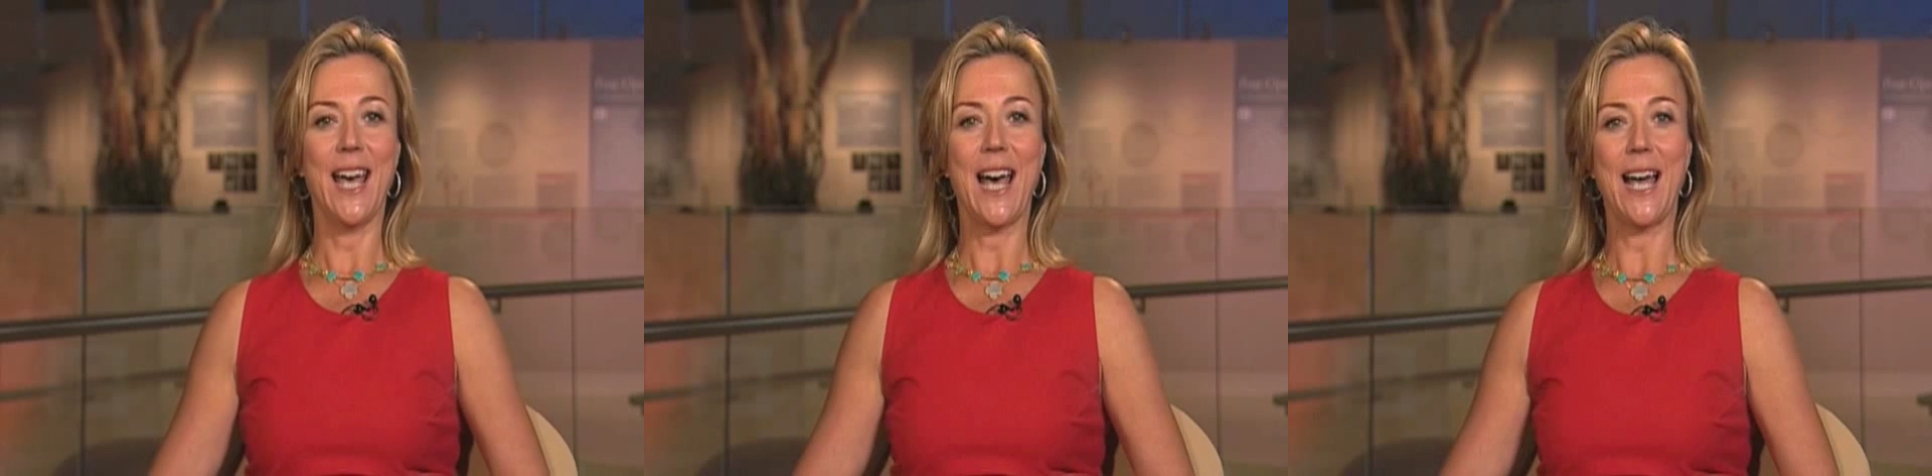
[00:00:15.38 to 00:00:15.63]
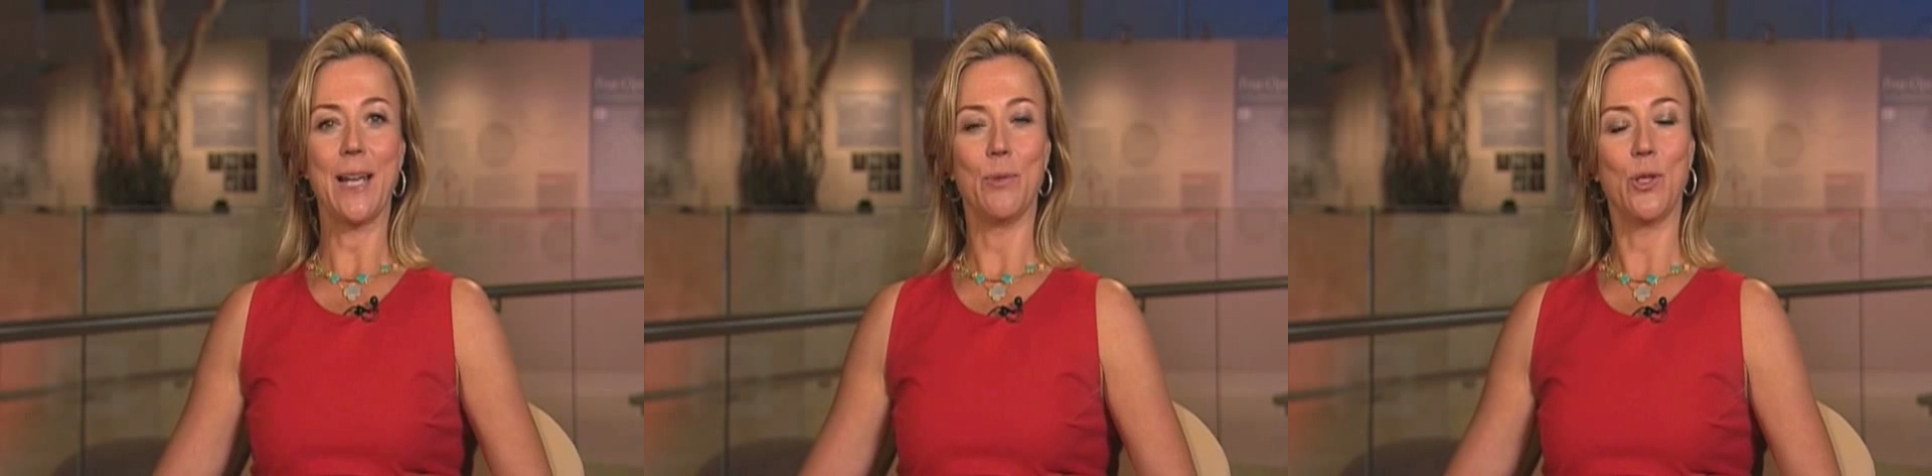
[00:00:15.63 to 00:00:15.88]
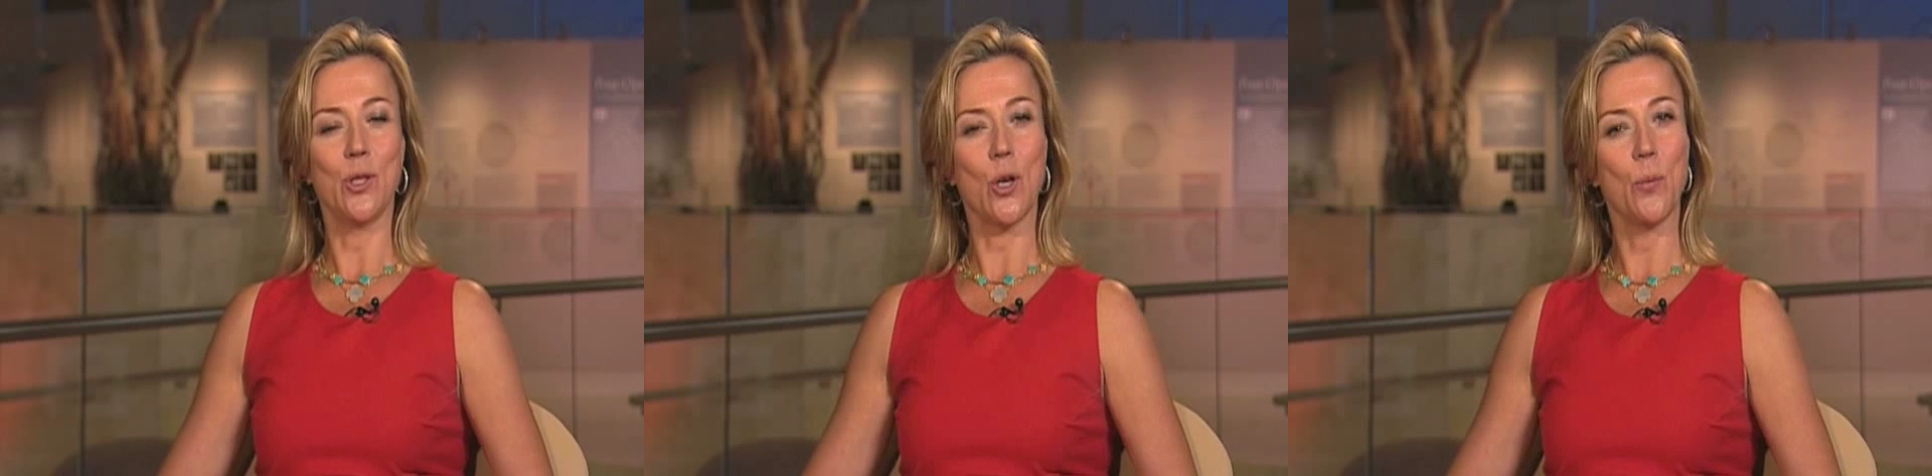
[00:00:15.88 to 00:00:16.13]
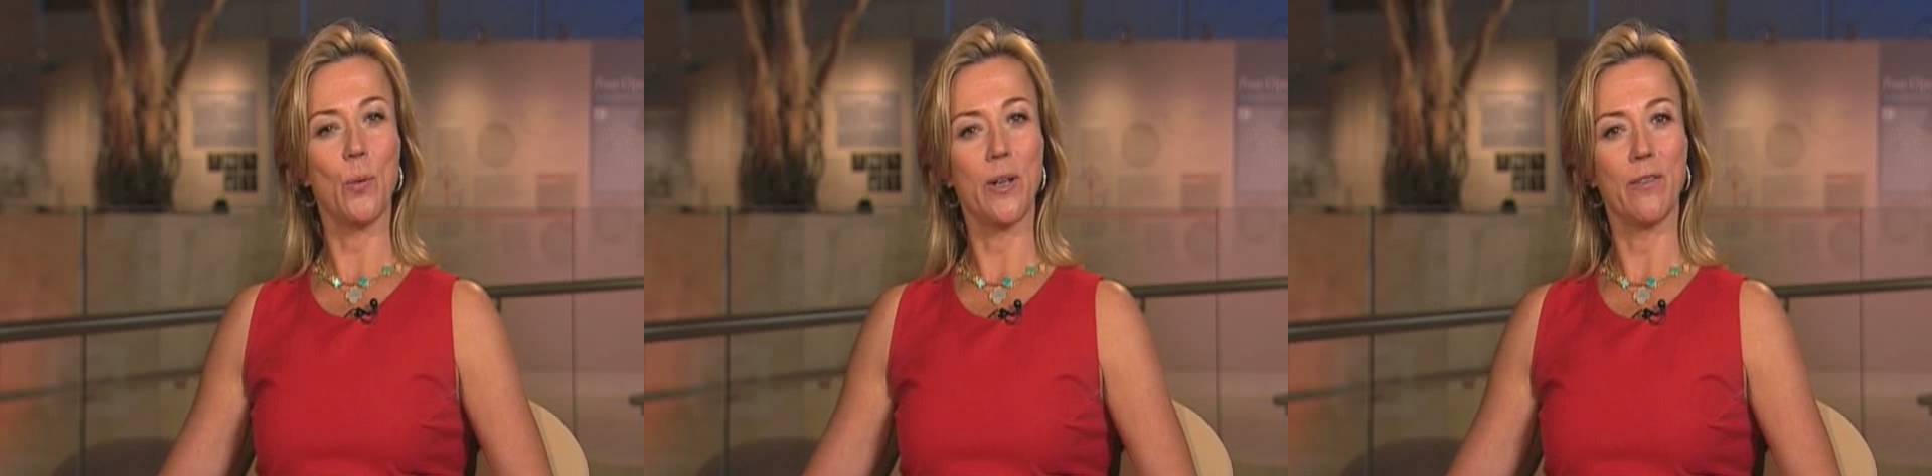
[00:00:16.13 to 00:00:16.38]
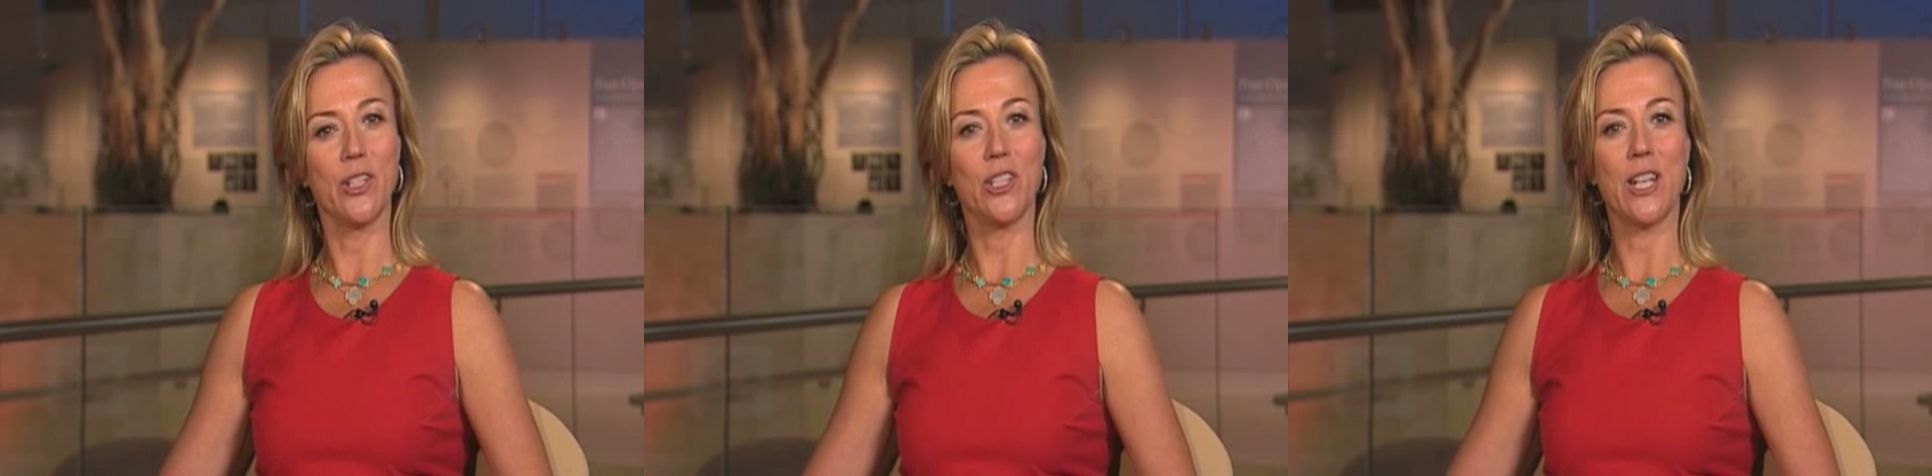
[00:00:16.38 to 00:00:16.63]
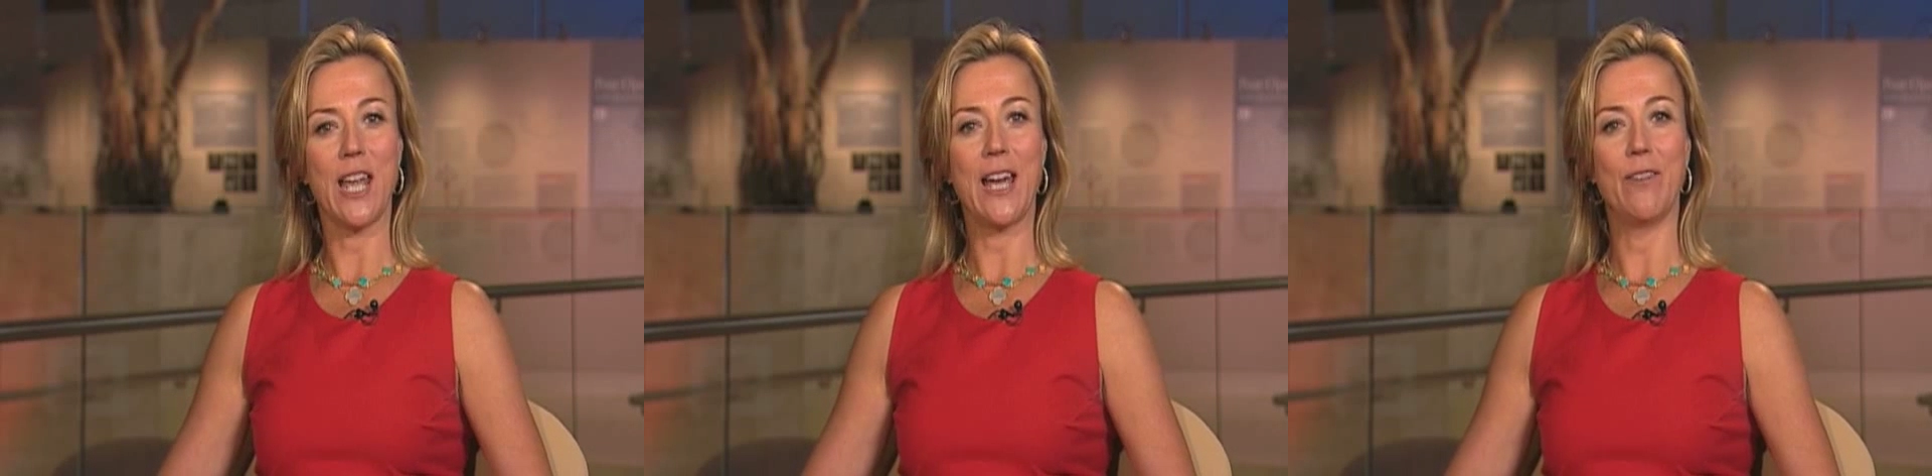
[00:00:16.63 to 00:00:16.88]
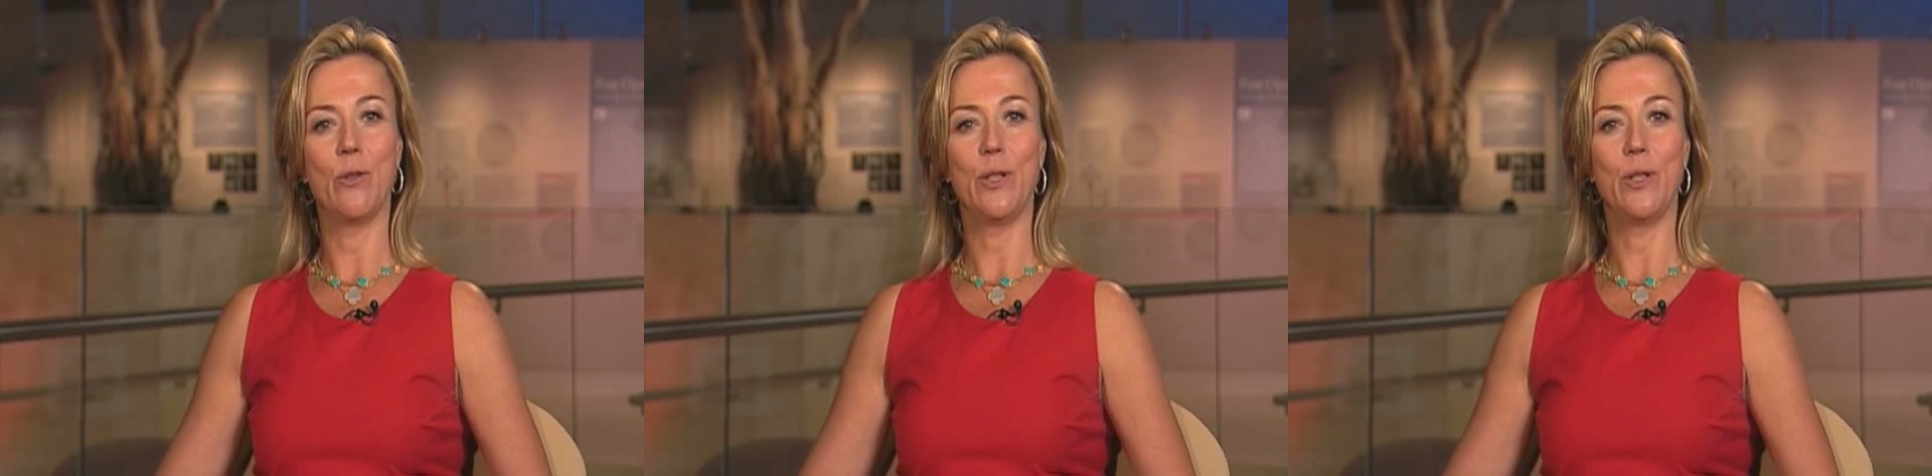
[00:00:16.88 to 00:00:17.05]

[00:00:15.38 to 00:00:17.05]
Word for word: I'm so privileged to have